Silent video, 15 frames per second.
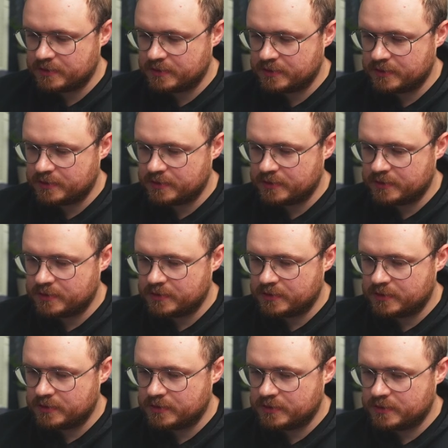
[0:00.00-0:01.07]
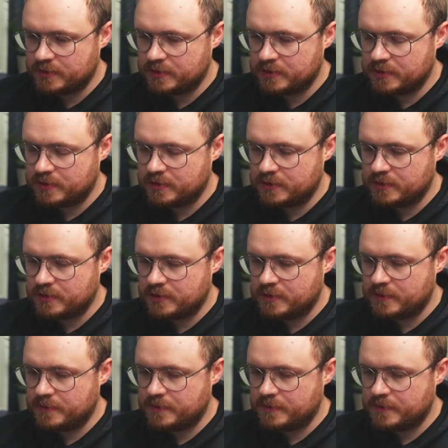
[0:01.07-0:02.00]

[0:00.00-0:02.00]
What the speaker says: (silence)